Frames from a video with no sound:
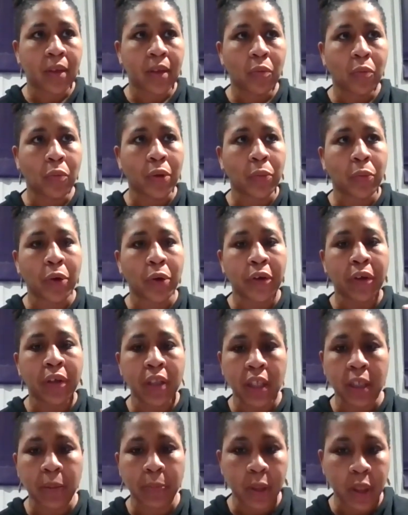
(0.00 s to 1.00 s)
when we're in
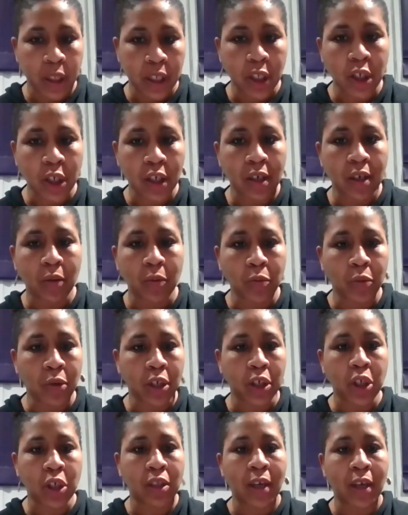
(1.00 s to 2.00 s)
this position in
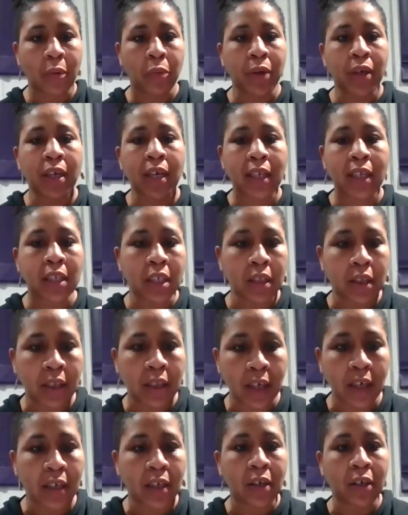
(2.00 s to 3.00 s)
which that we get to
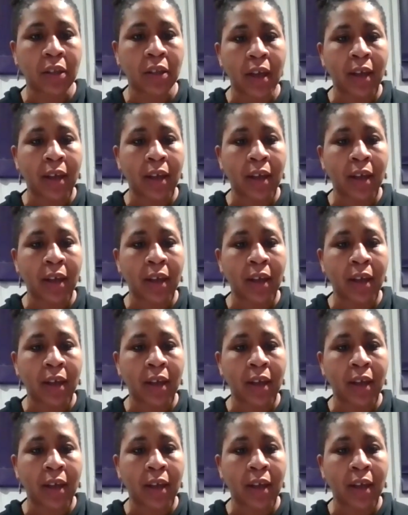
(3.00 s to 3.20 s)
lead and,